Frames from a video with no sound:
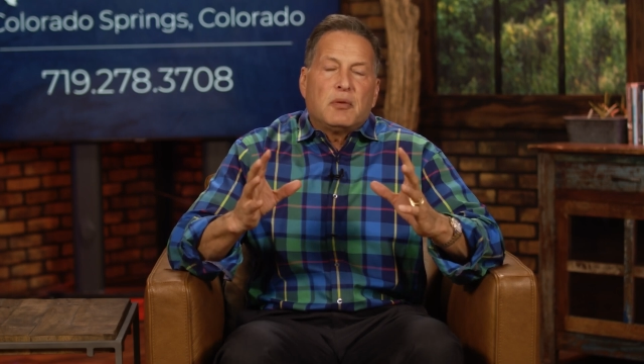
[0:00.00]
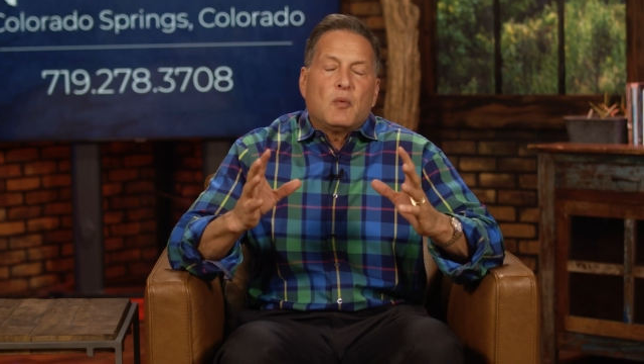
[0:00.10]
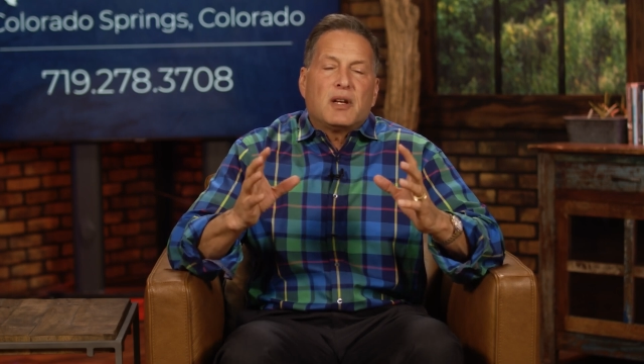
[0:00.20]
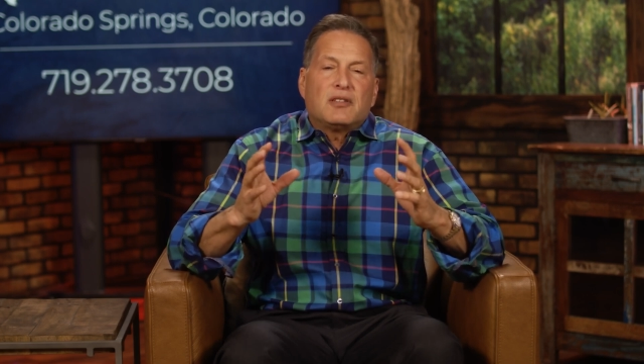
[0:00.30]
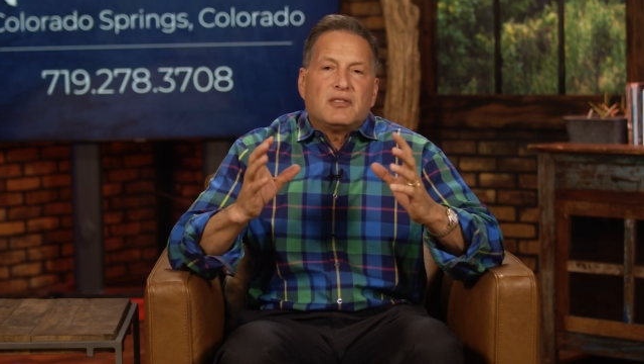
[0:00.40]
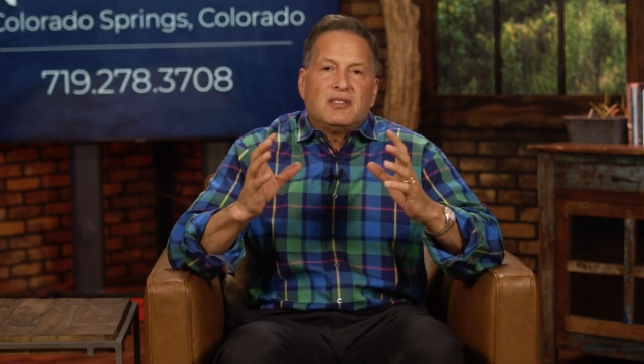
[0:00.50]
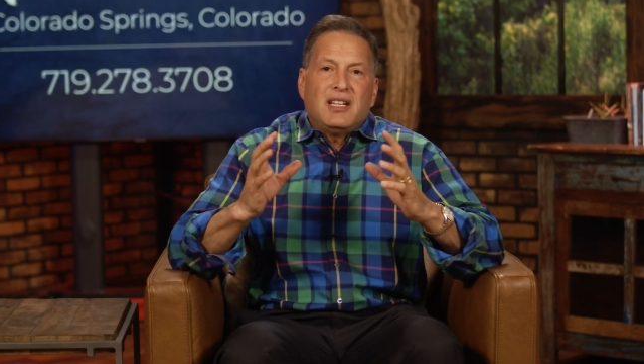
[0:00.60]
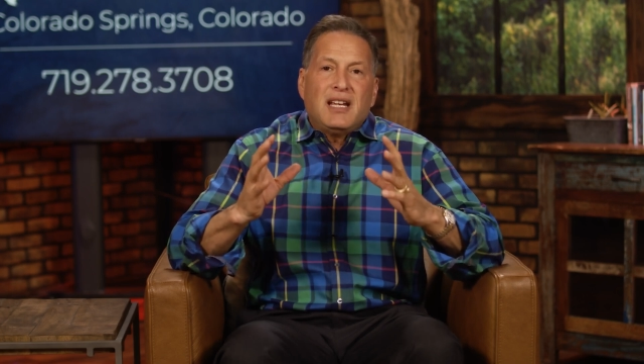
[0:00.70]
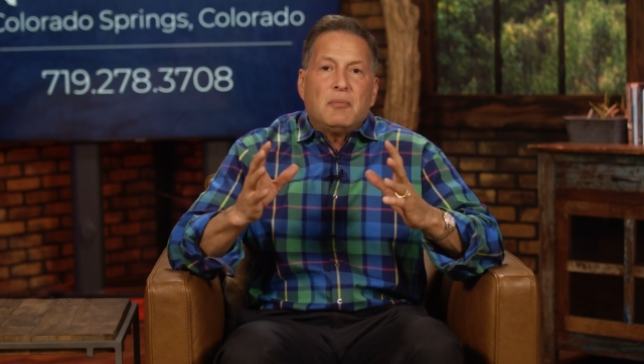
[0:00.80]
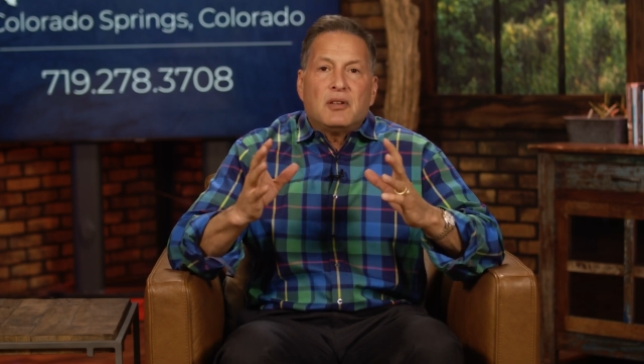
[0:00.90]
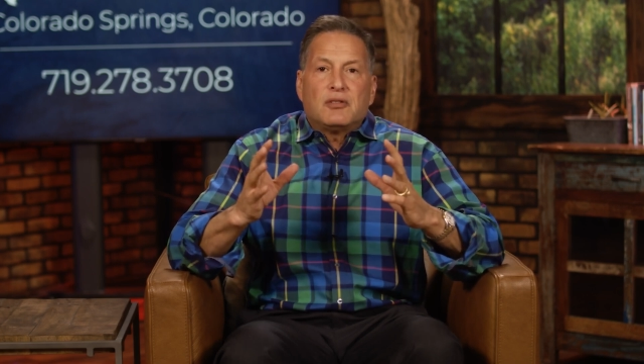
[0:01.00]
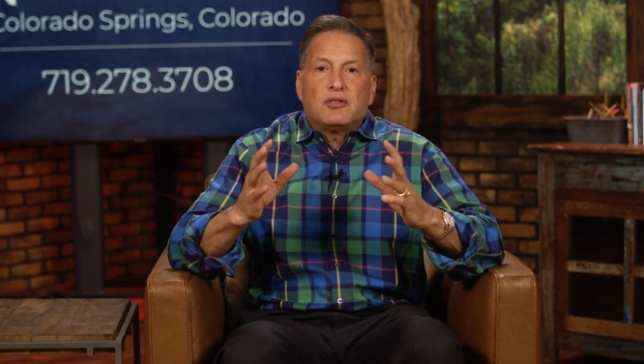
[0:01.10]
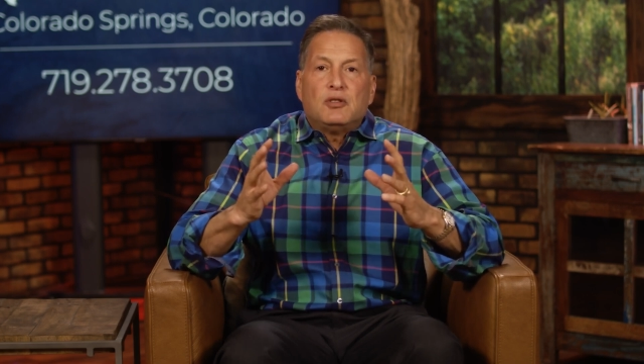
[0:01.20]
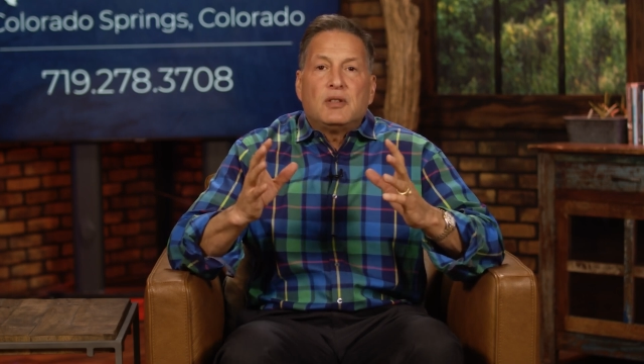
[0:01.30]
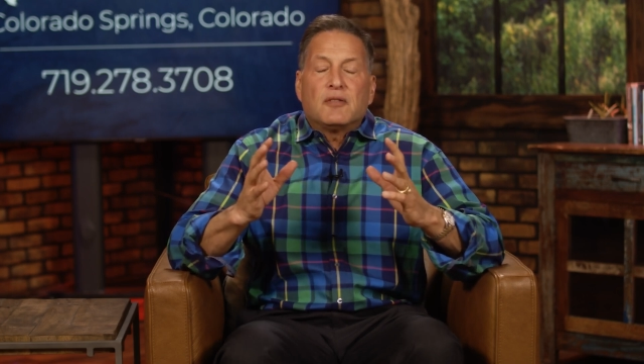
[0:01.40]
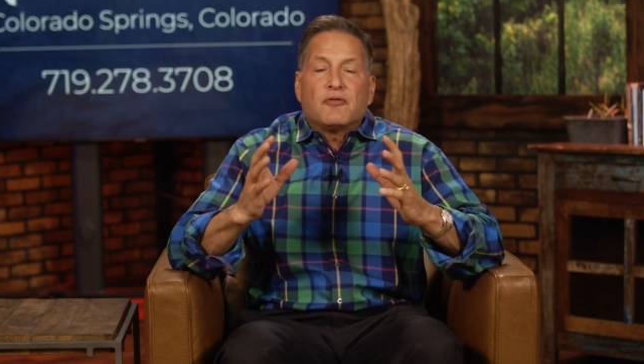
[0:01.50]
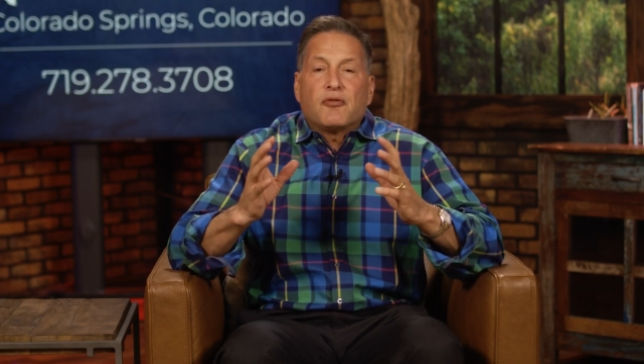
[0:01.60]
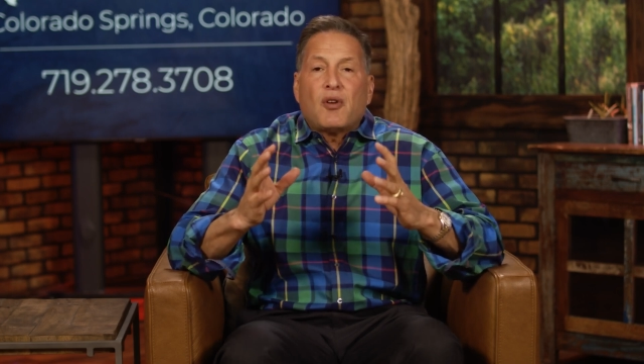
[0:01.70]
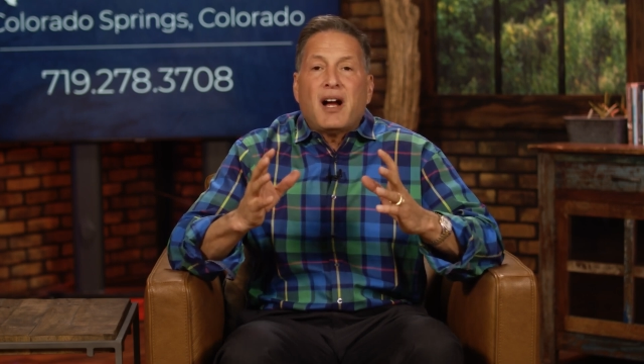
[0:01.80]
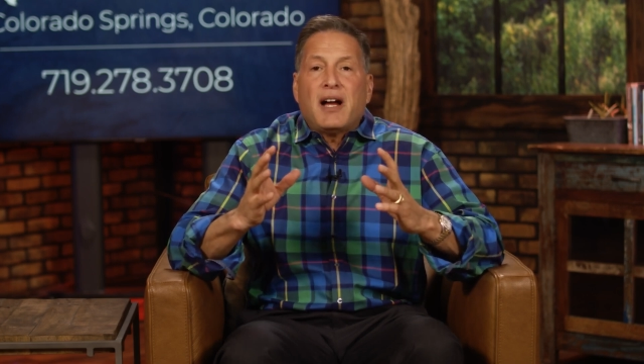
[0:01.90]
but when it's damaged, you get
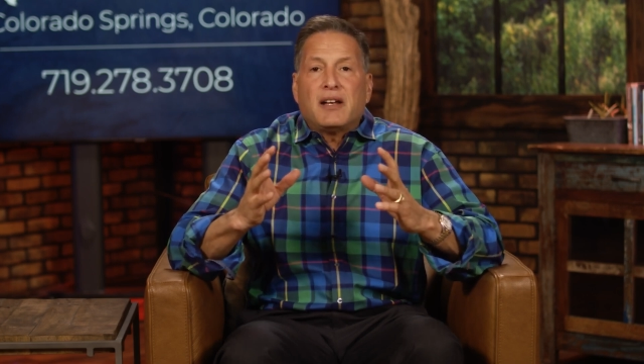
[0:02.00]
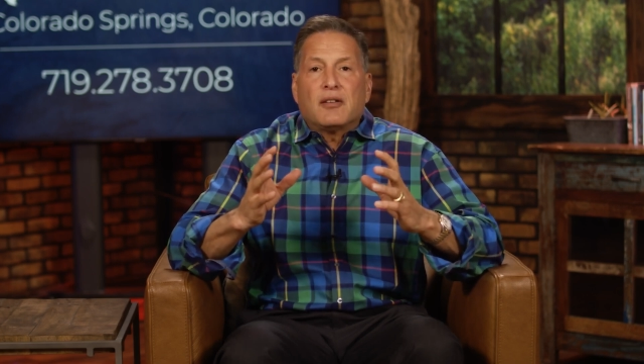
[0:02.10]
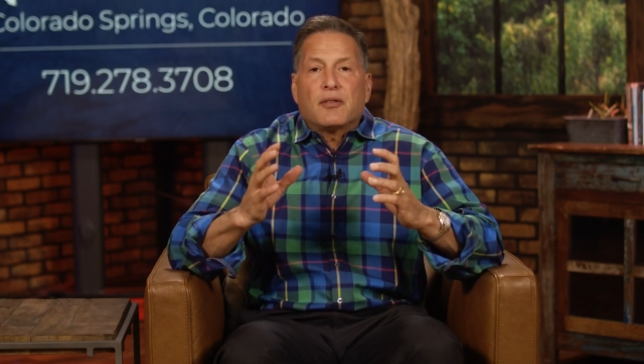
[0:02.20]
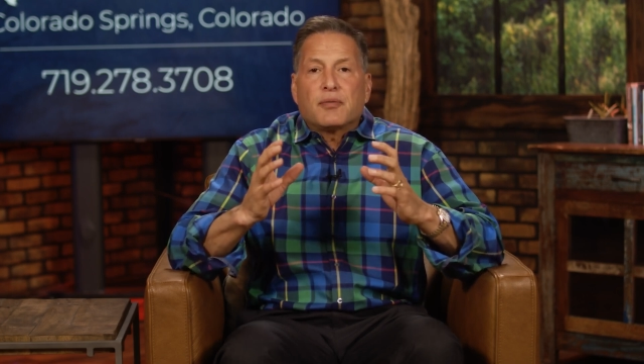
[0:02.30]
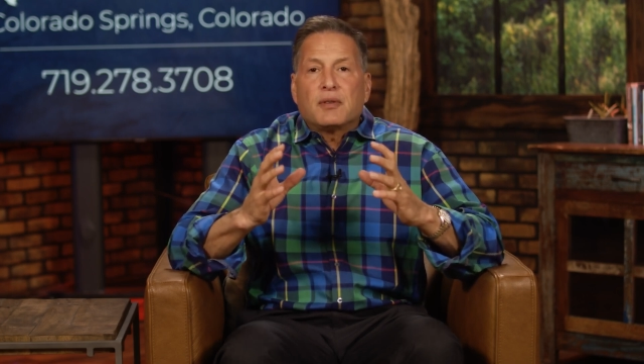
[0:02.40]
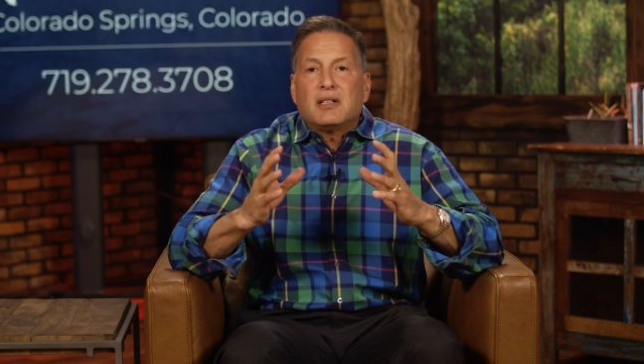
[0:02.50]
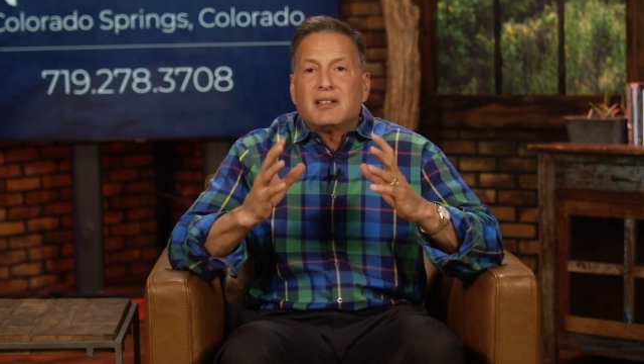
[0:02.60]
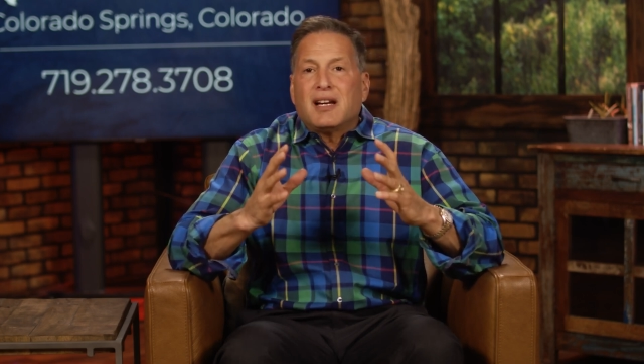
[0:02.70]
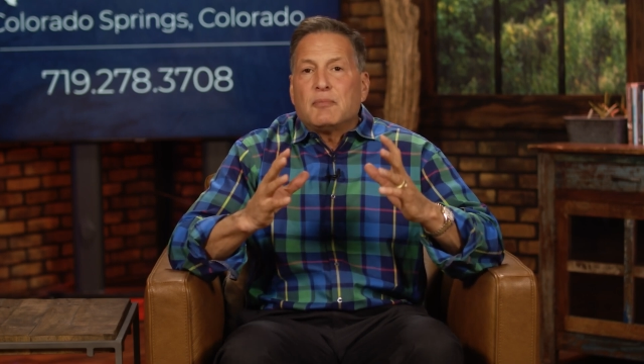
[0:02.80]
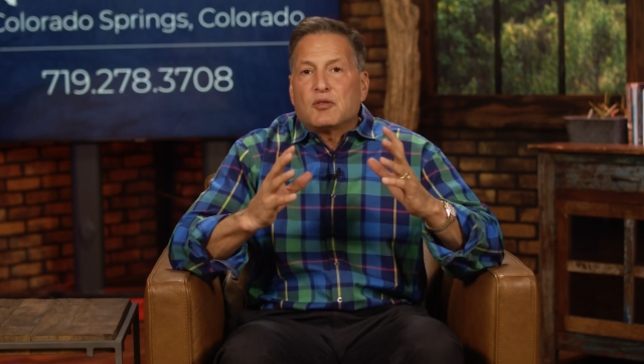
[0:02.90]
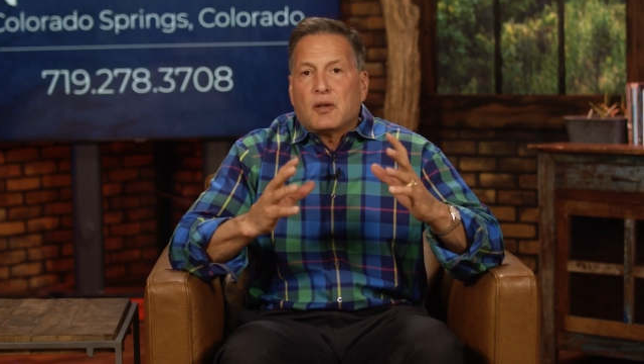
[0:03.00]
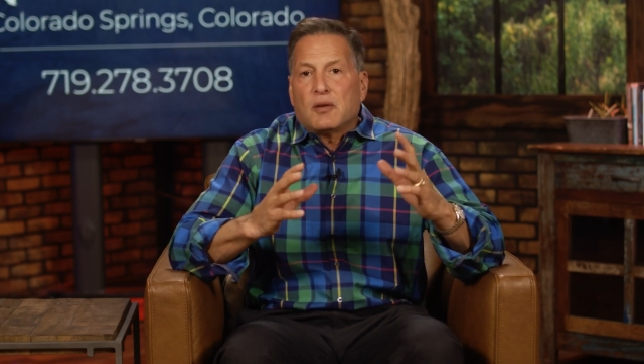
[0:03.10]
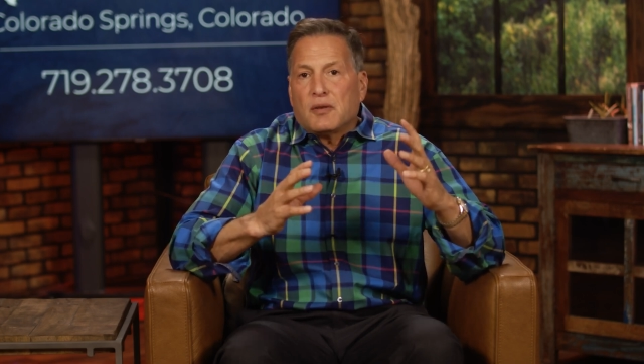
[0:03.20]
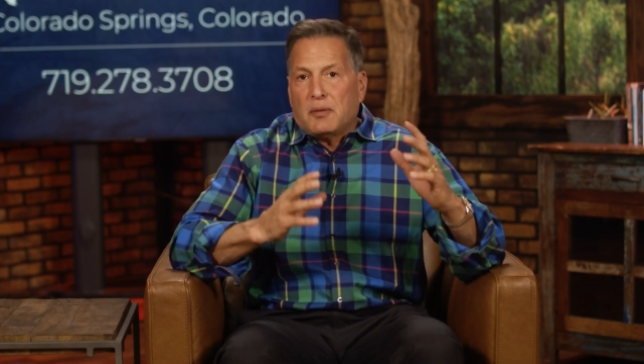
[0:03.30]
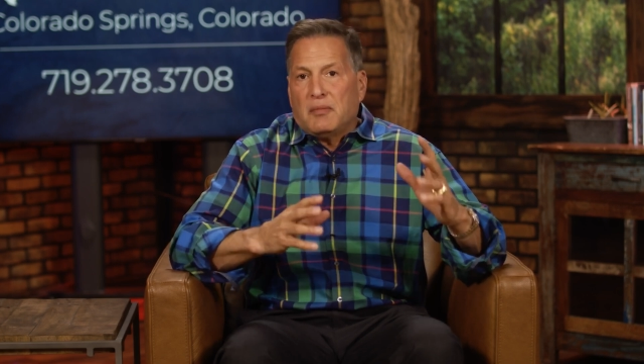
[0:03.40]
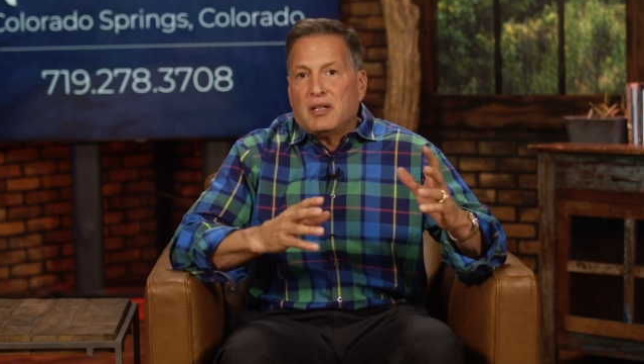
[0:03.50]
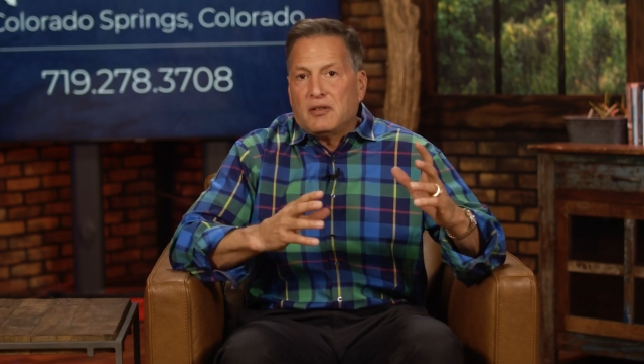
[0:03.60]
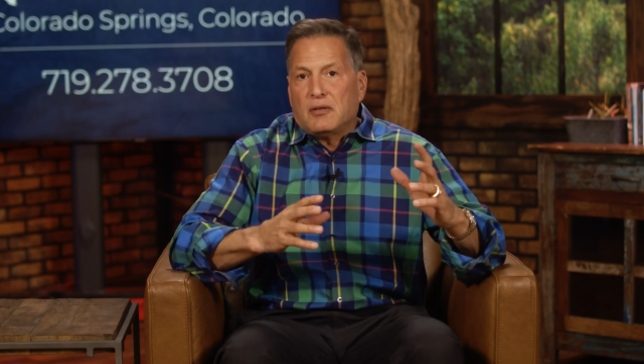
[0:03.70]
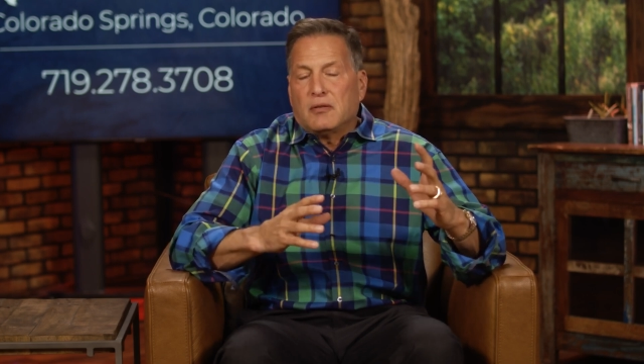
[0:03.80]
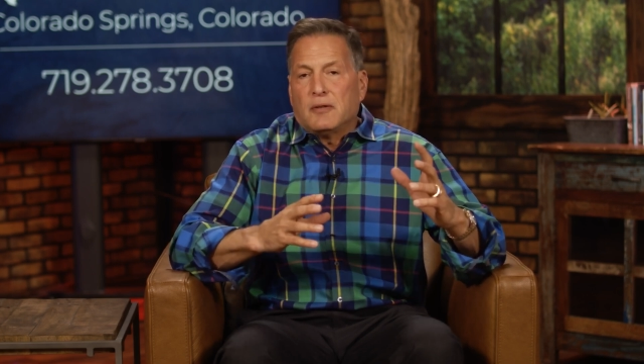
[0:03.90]
fried 3 times greater than men
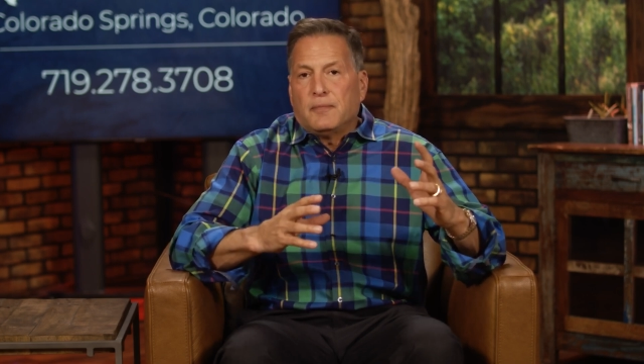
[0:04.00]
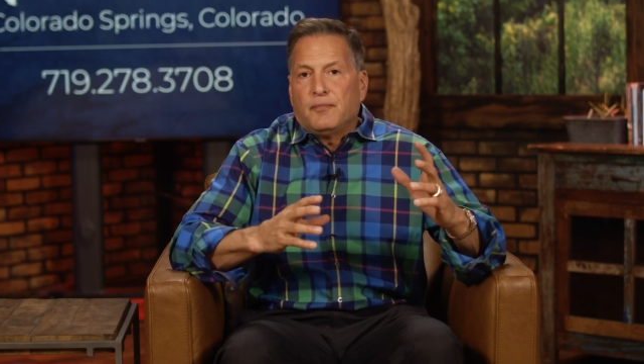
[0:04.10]
do.